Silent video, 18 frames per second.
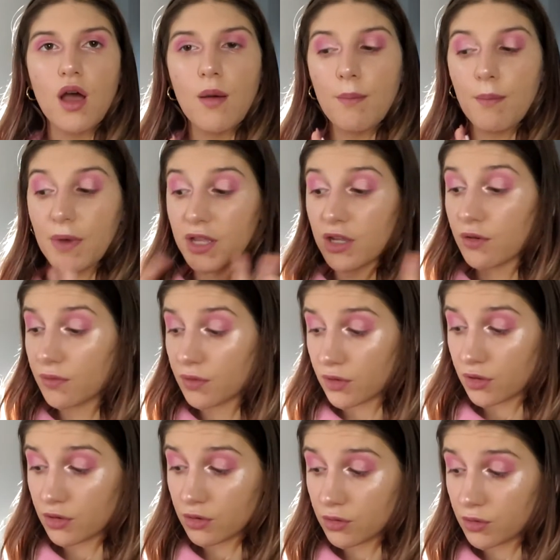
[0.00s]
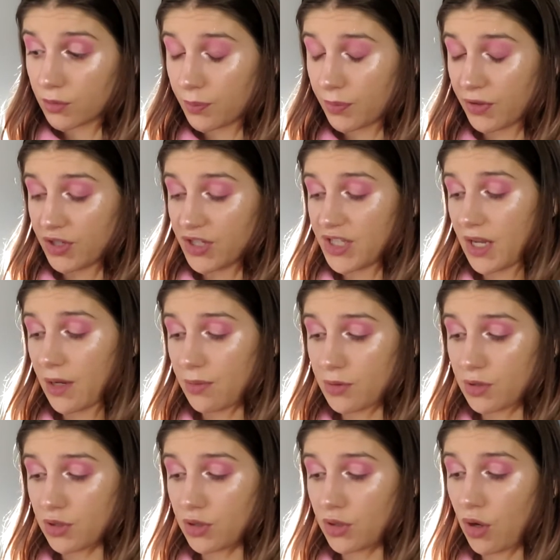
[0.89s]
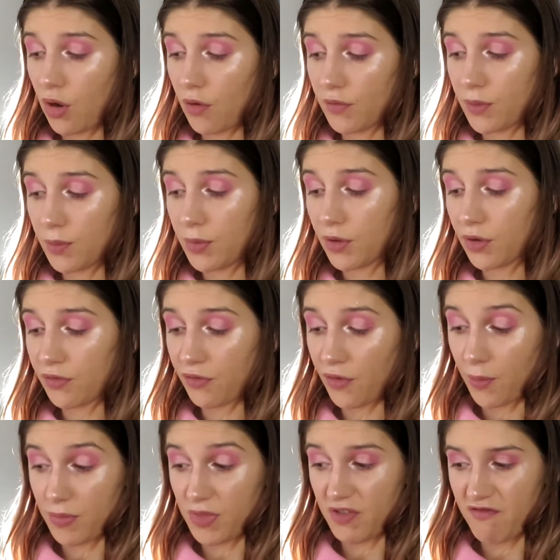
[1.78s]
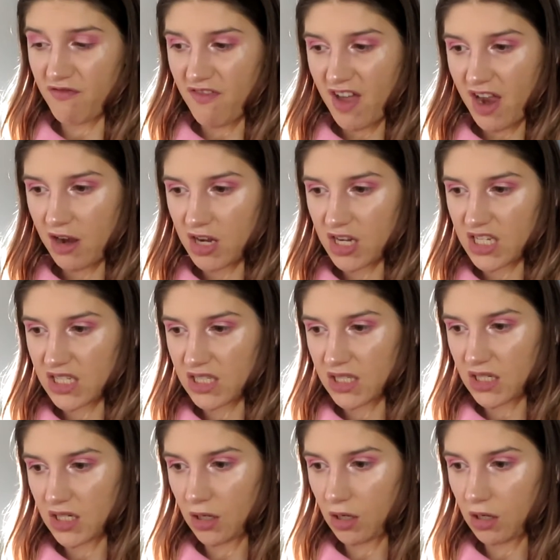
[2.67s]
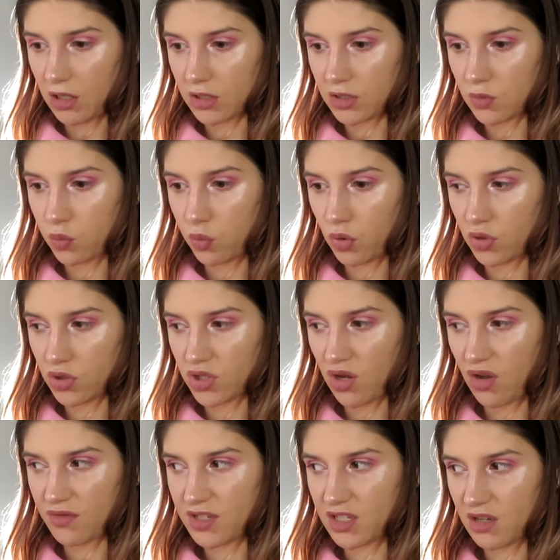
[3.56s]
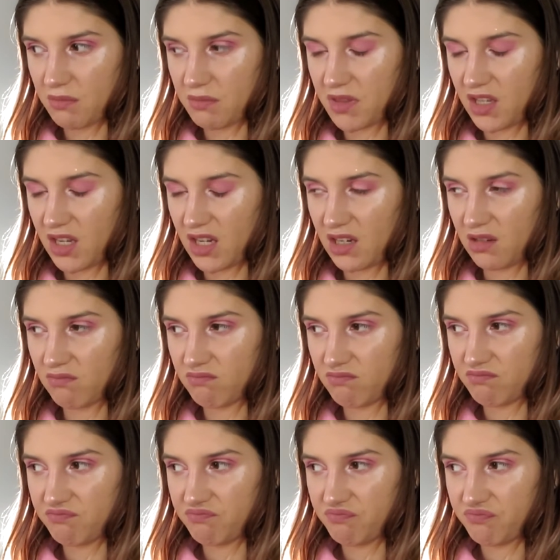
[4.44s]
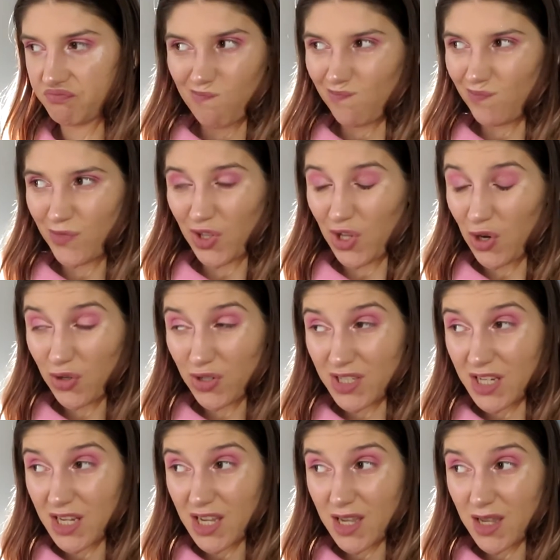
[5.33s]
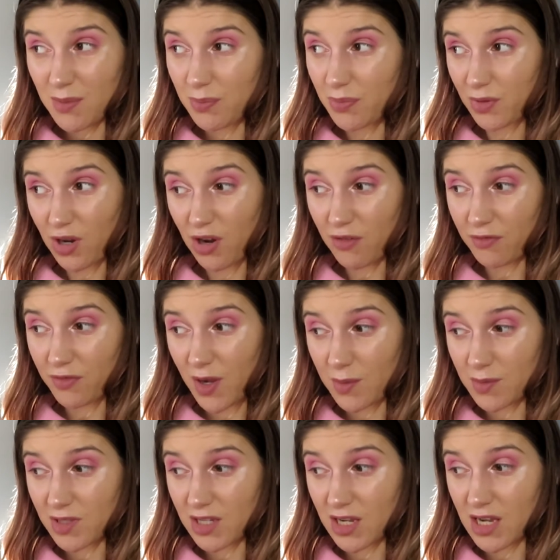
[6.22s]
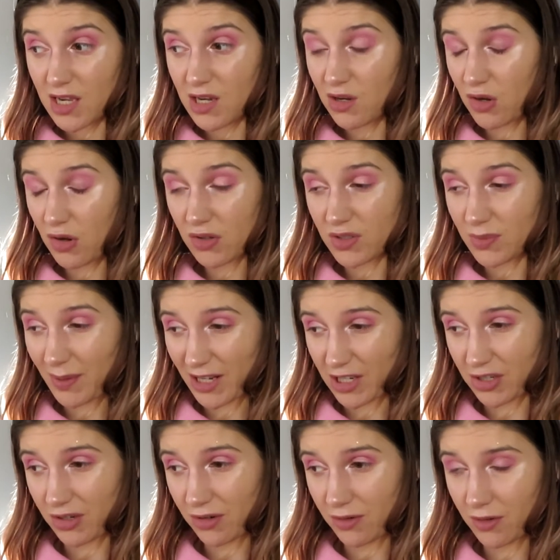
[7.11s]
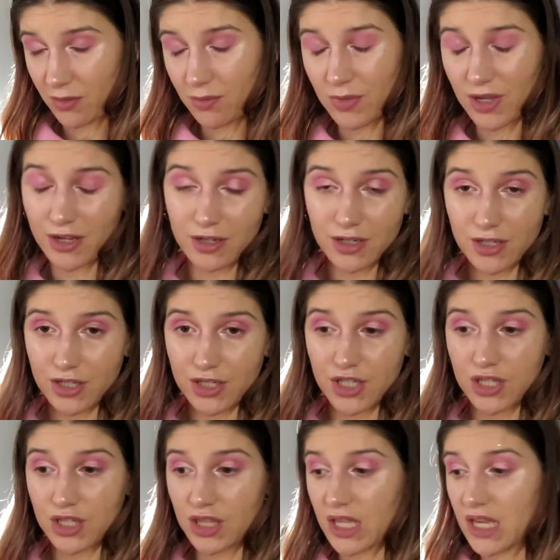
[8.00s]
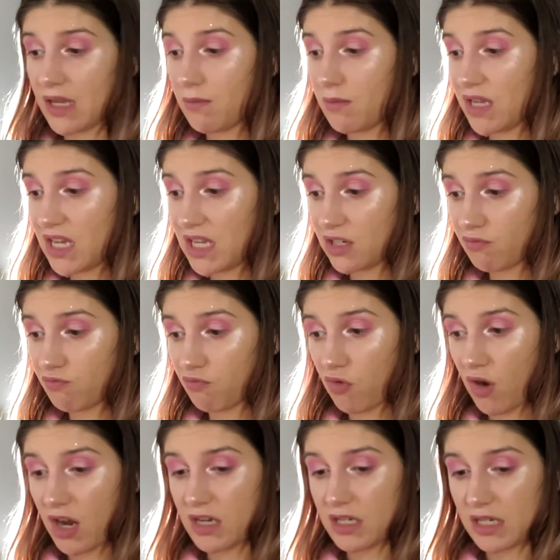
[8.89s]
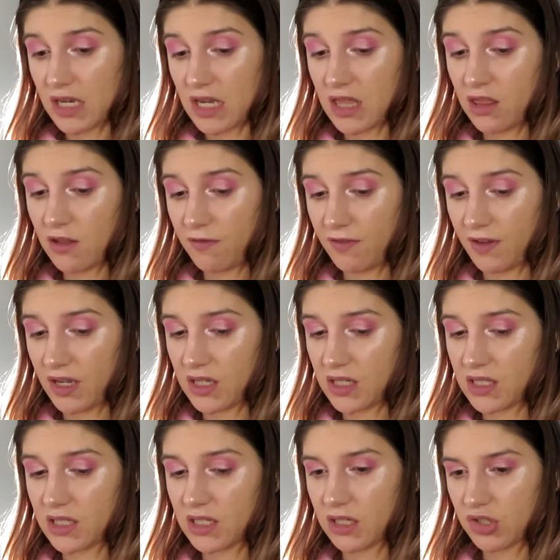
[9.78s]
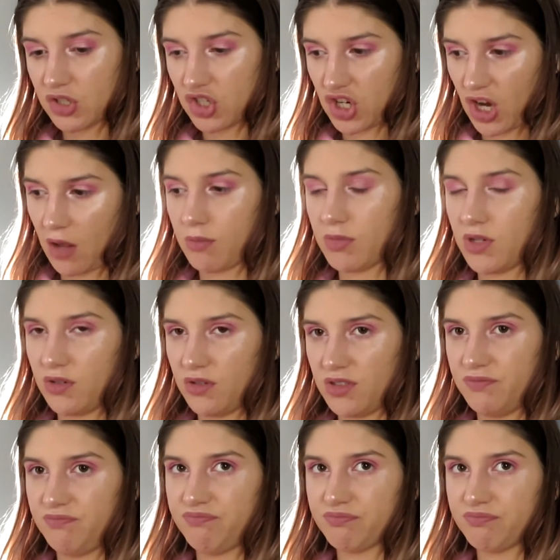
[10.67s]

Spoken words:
My overall perception of the book from the very start was of something not deep, not flimsy, not special, because they meet right in the first chapter,